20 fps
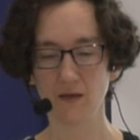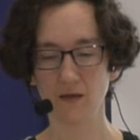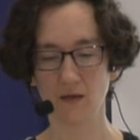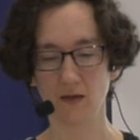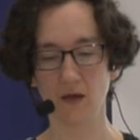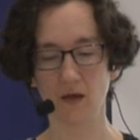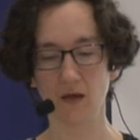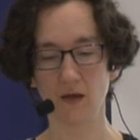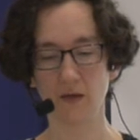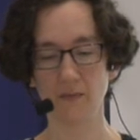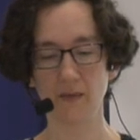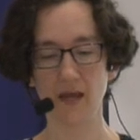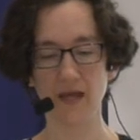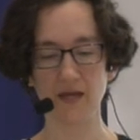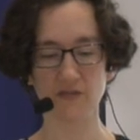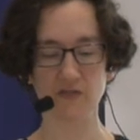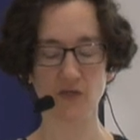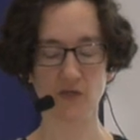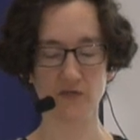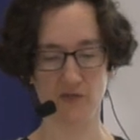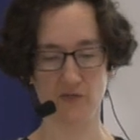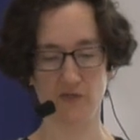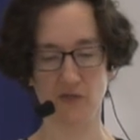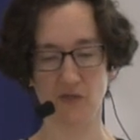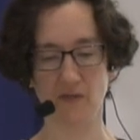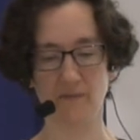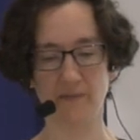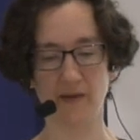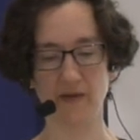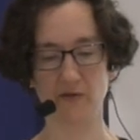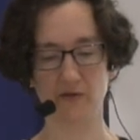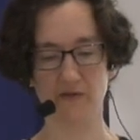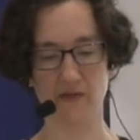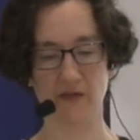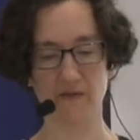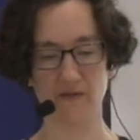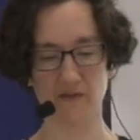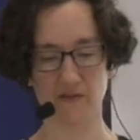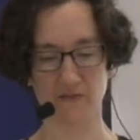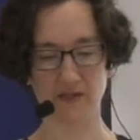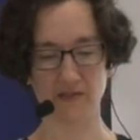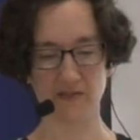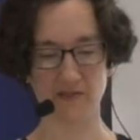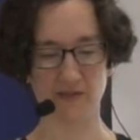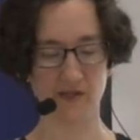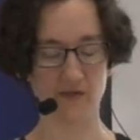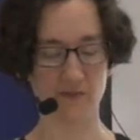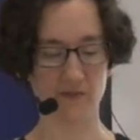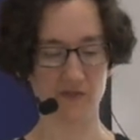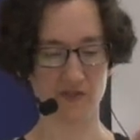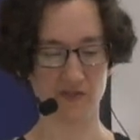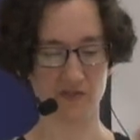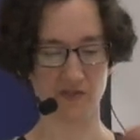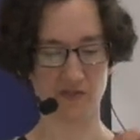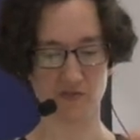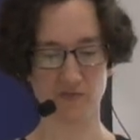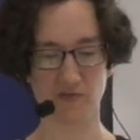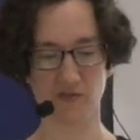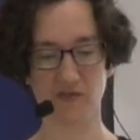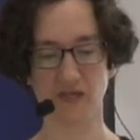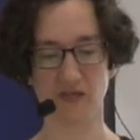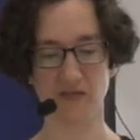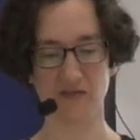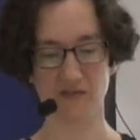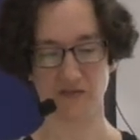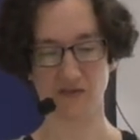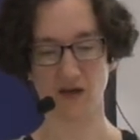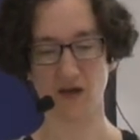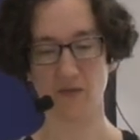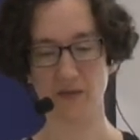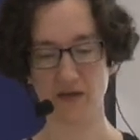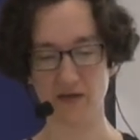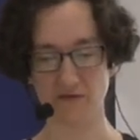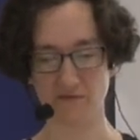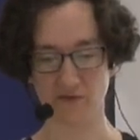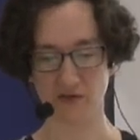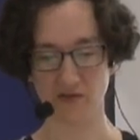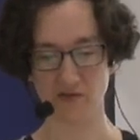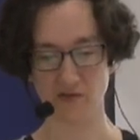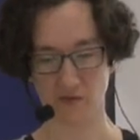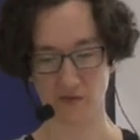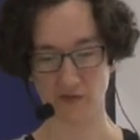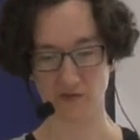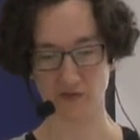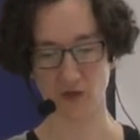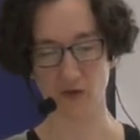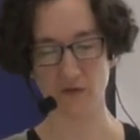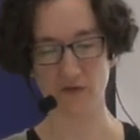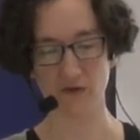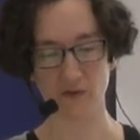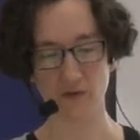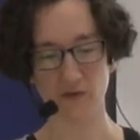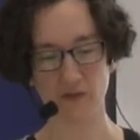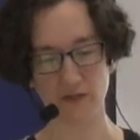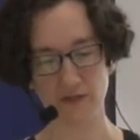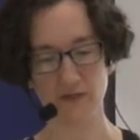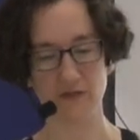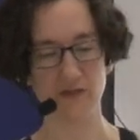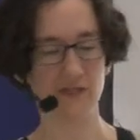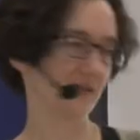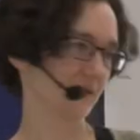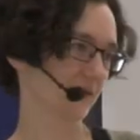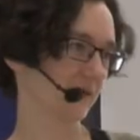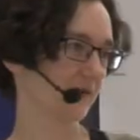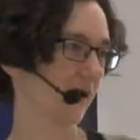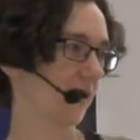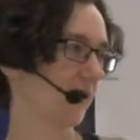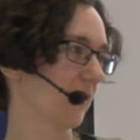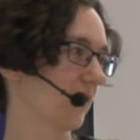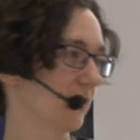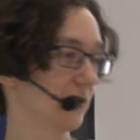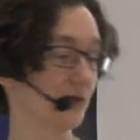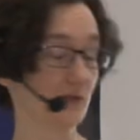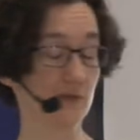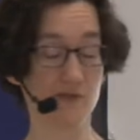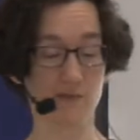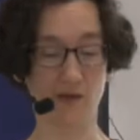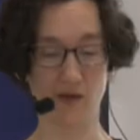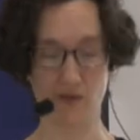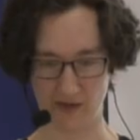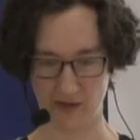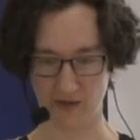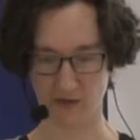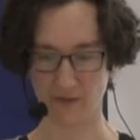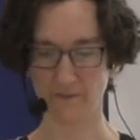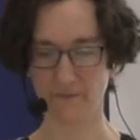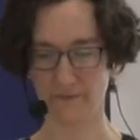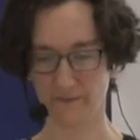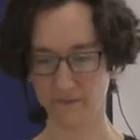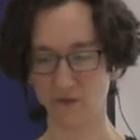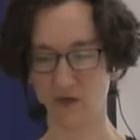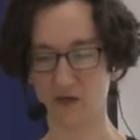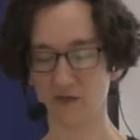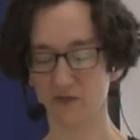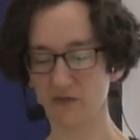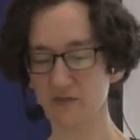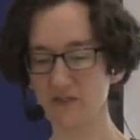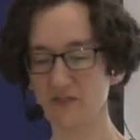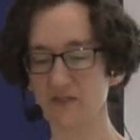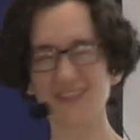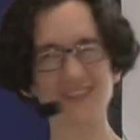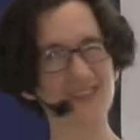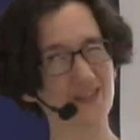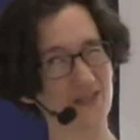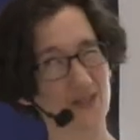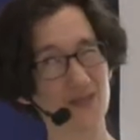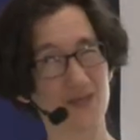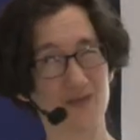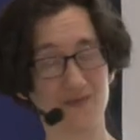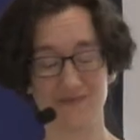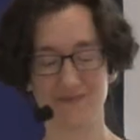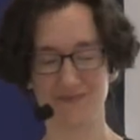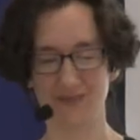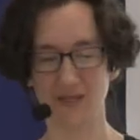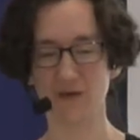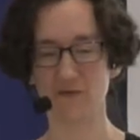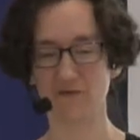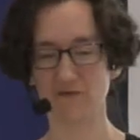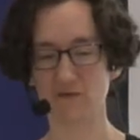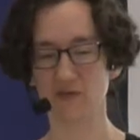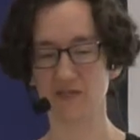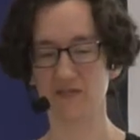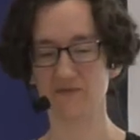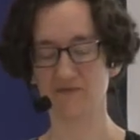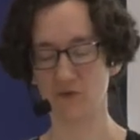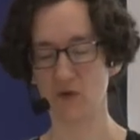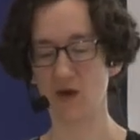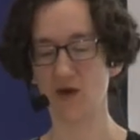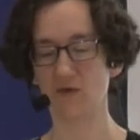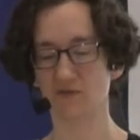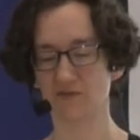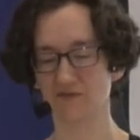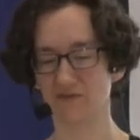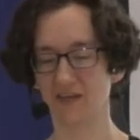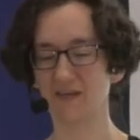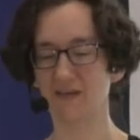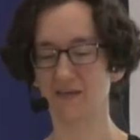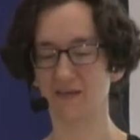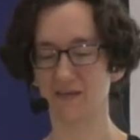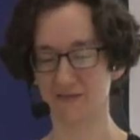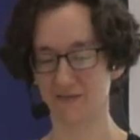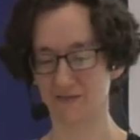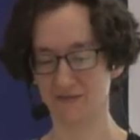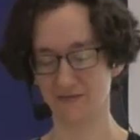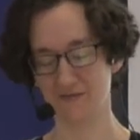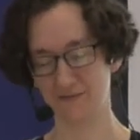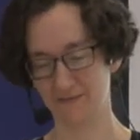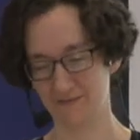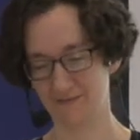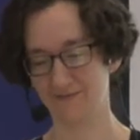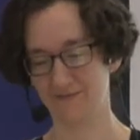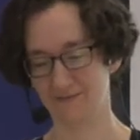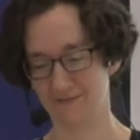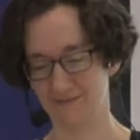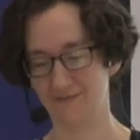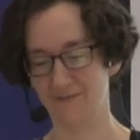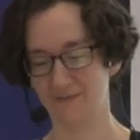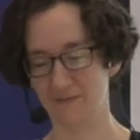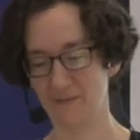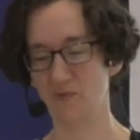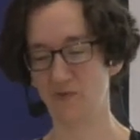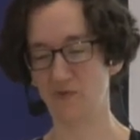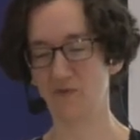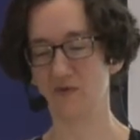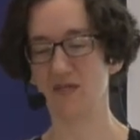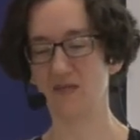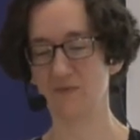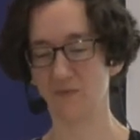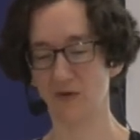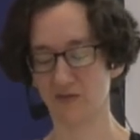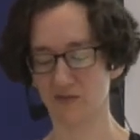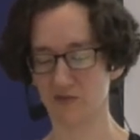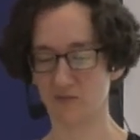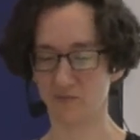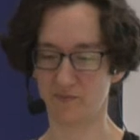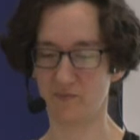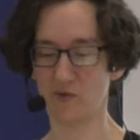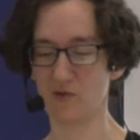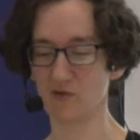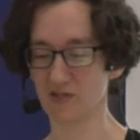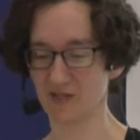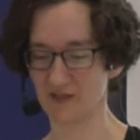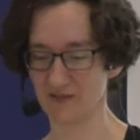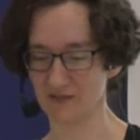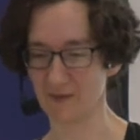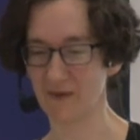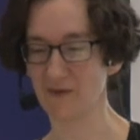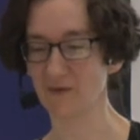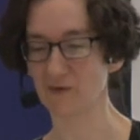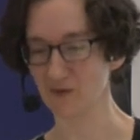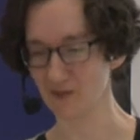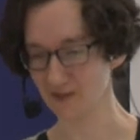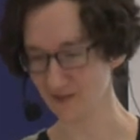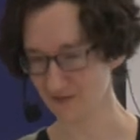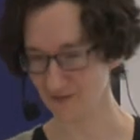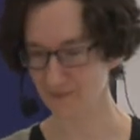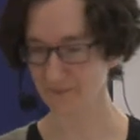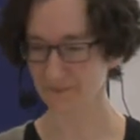And it's also doing better than this baseline, which is just predict the top 8 French words, although clearly not a huge amount better, right? So this is clearly, 4 hours of data is pretty much pushing the boundaries.